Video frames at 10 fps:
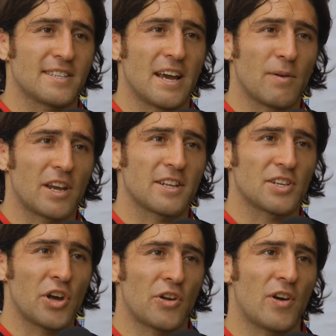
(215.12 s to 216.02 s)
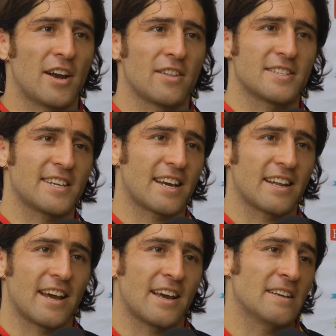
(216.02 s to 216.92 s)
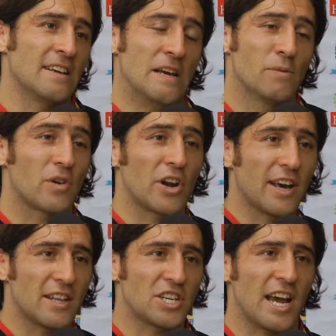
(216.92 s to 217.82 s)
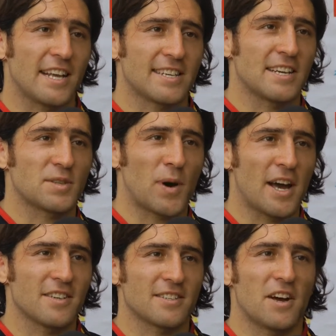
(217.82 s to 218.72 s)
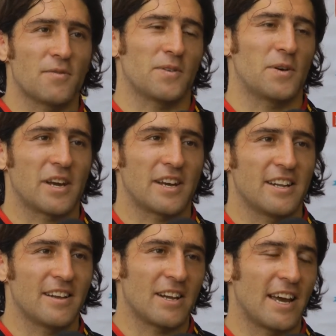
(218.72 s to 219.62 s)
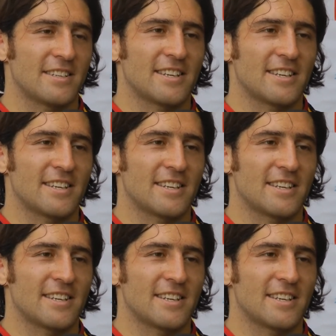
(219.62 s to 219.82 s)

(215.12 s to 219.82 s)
day, but you can turn around on the second day. We've got another chance against Wales, and hopefully we can get a